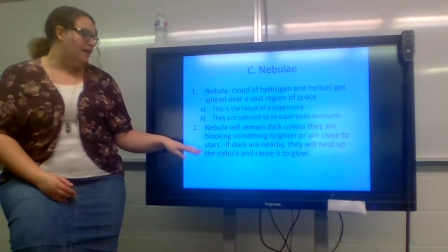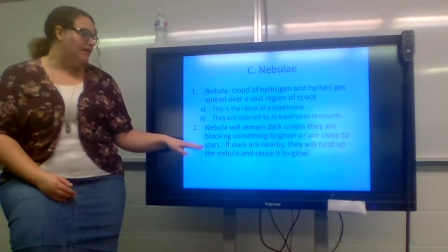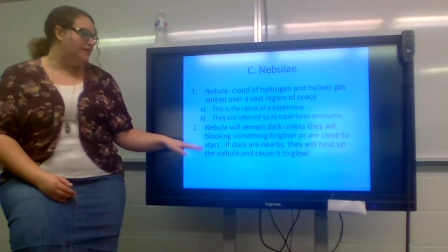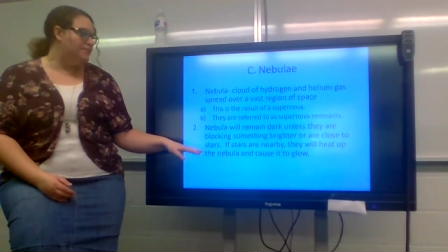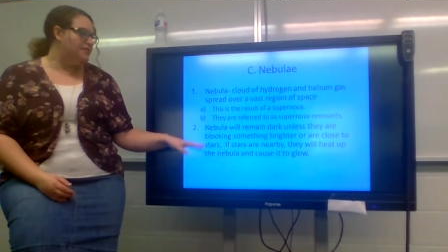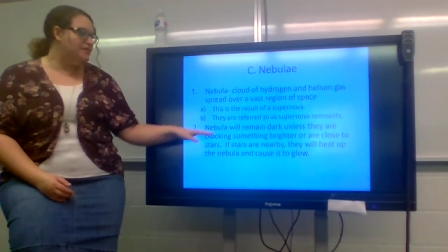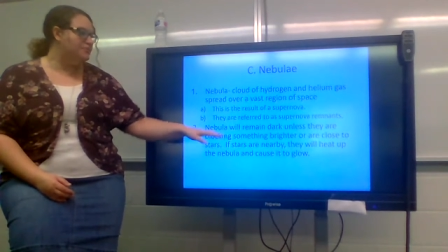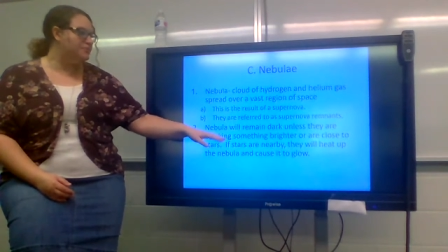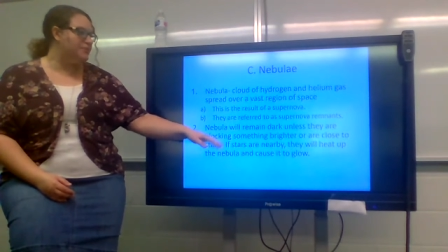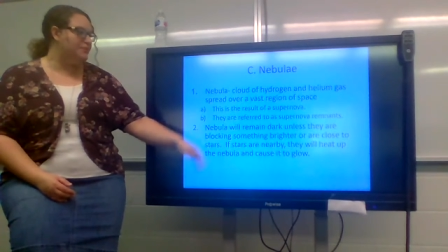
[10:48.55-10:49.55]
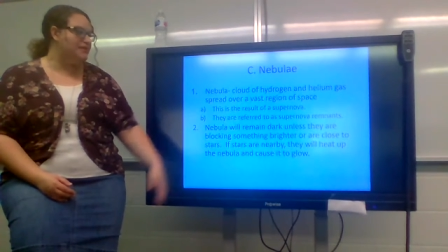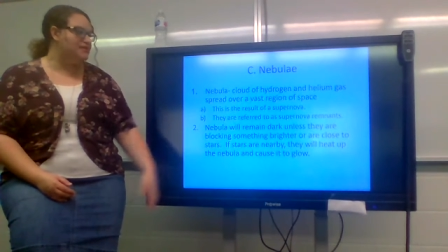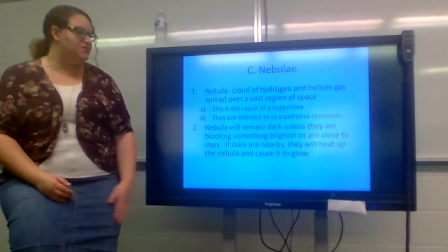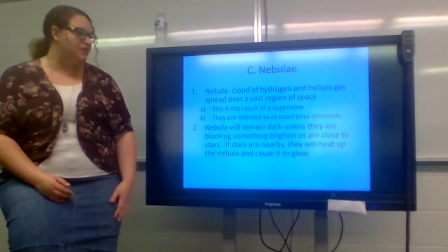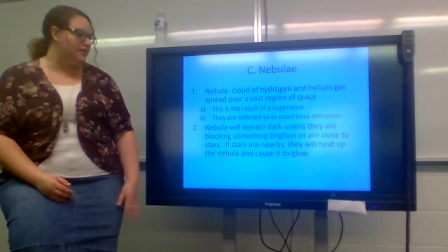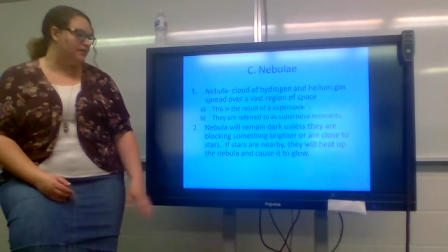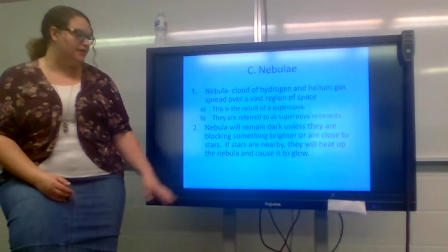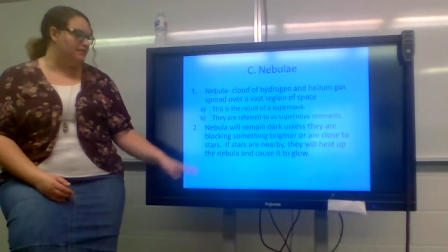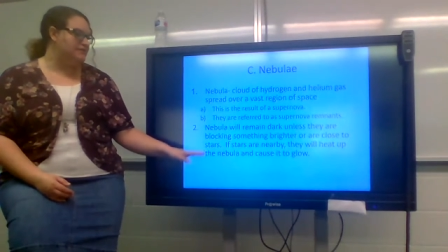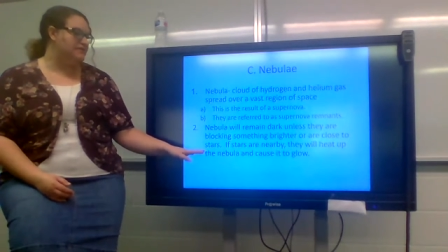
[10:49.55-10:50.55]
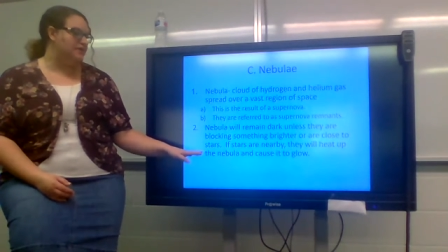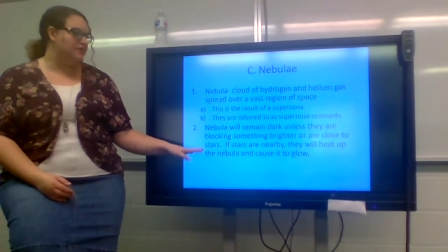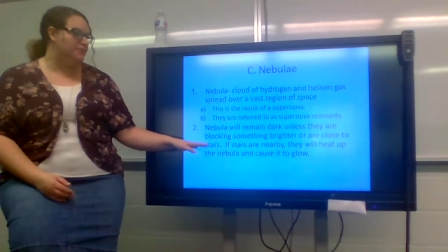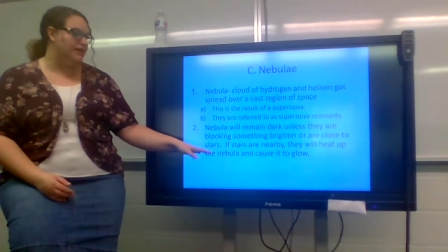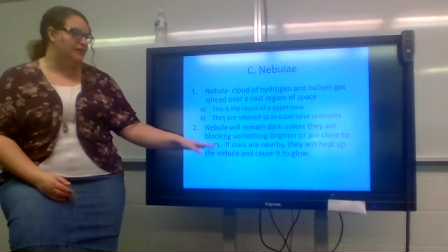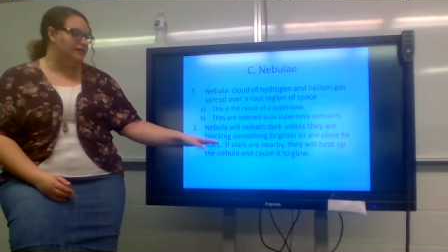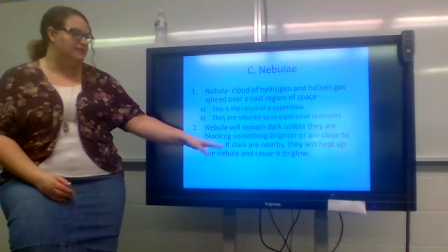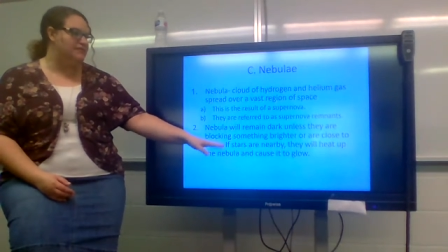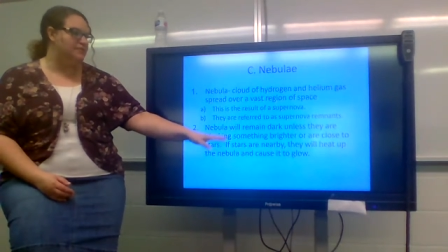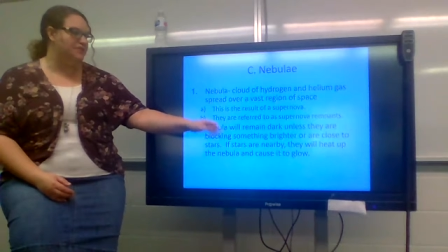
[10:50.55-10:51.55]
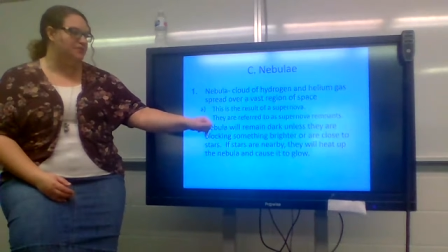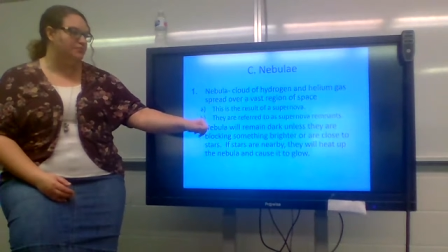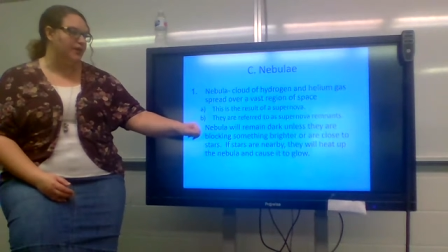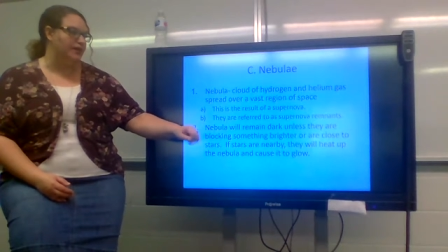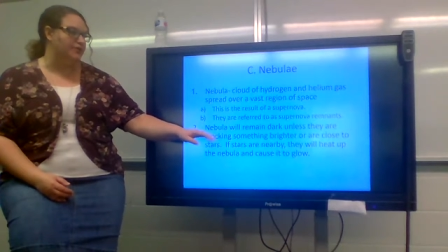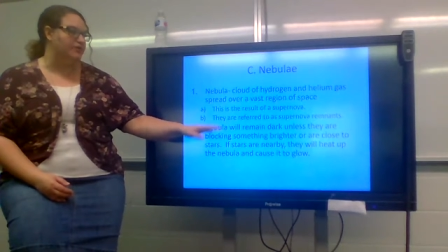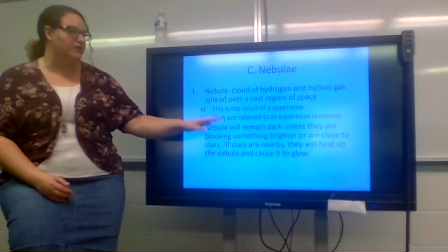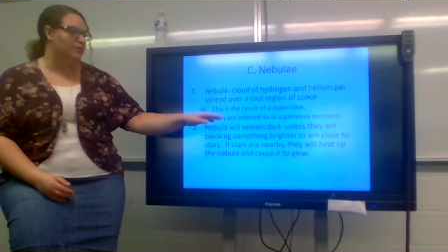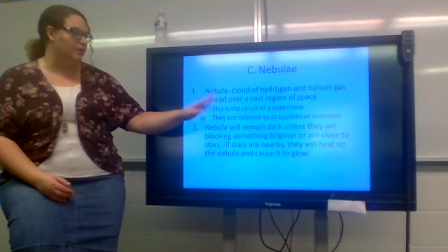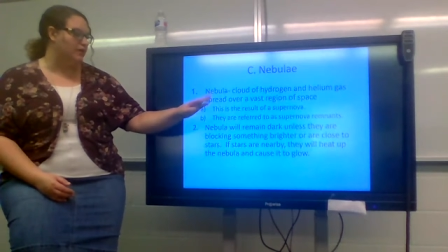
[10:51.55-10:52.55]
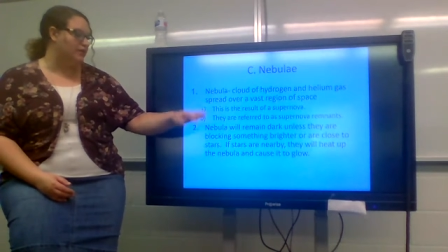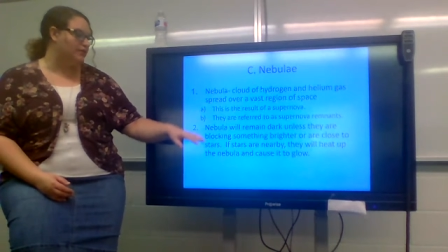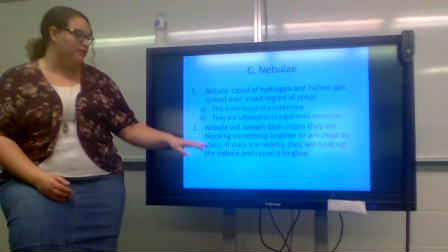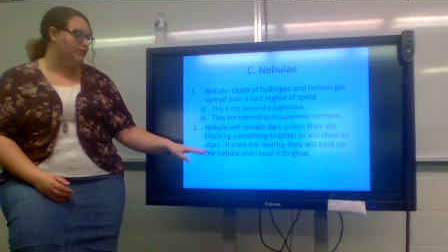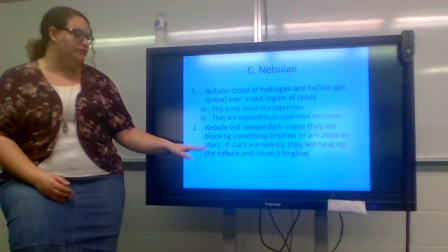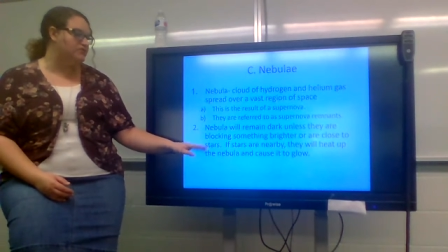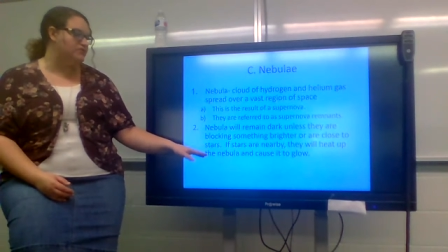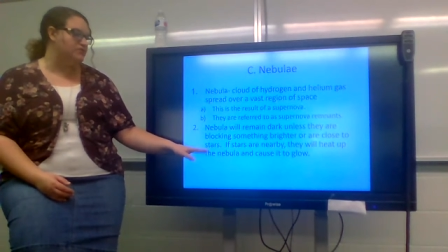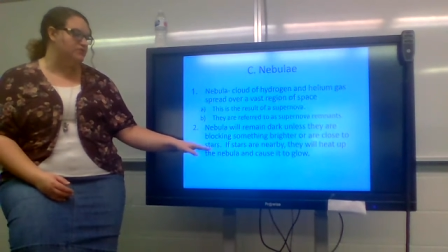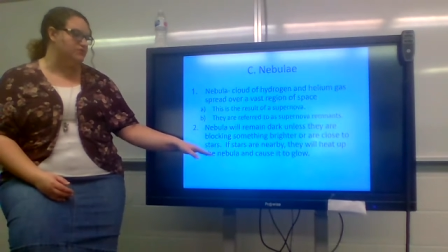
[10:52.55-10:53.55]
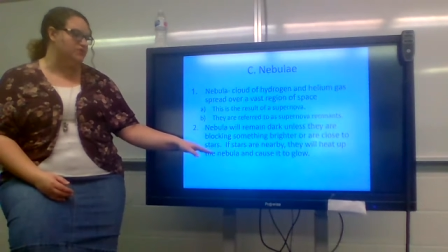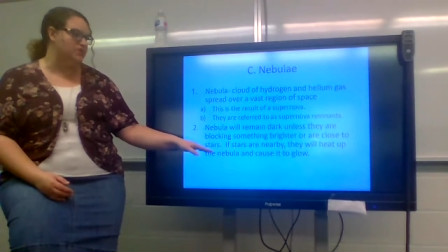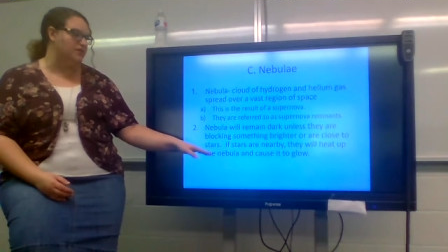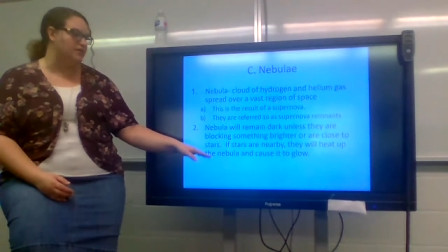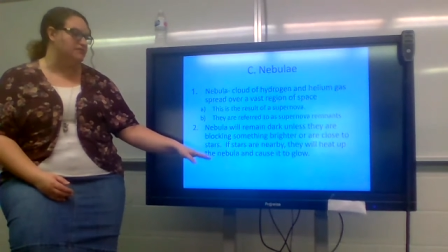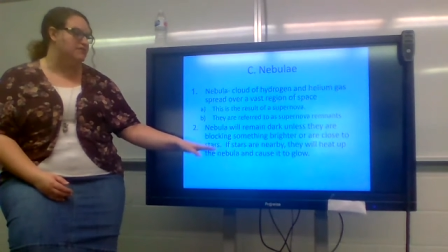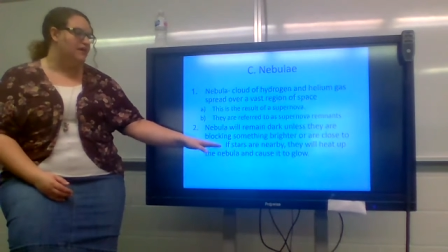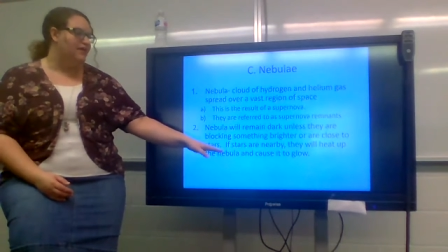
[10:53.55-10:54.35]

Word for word: Uh, nebula will remain dark unless they are blocking something brighter or are close to stars.